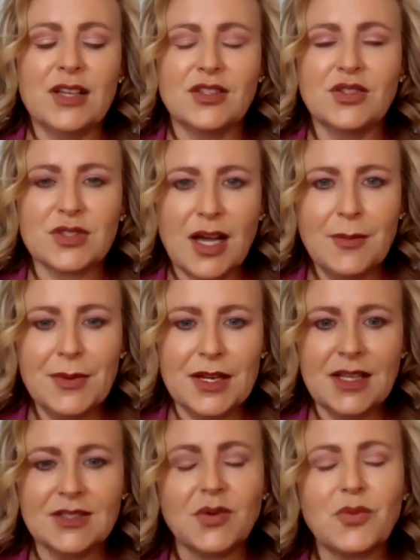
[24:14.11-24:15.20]
as those
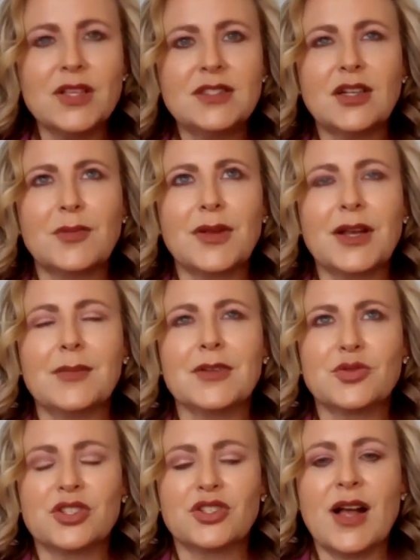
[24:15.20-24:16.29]
companies, the ones that are being able
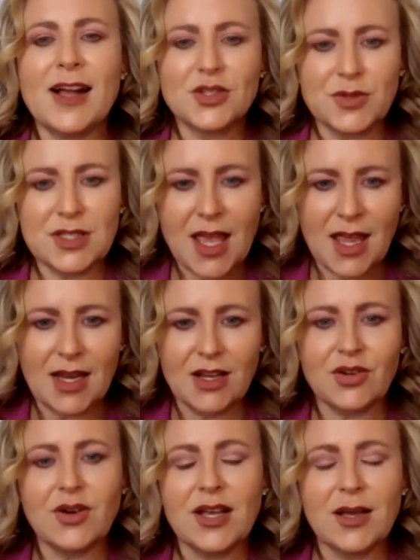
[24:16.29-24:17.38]
to attract, retain,
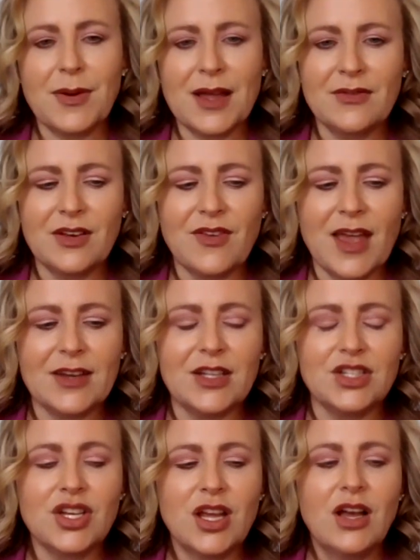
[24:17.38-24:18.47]
and create competitive
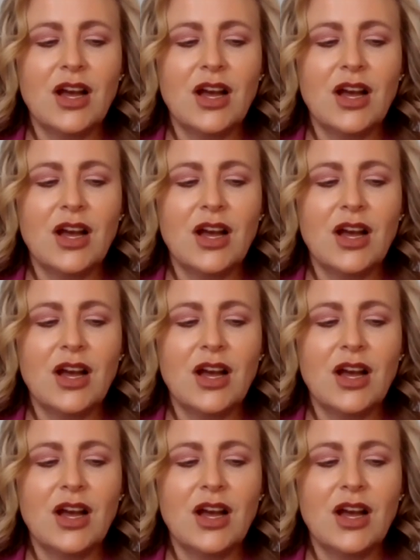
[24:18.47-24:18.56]
advantage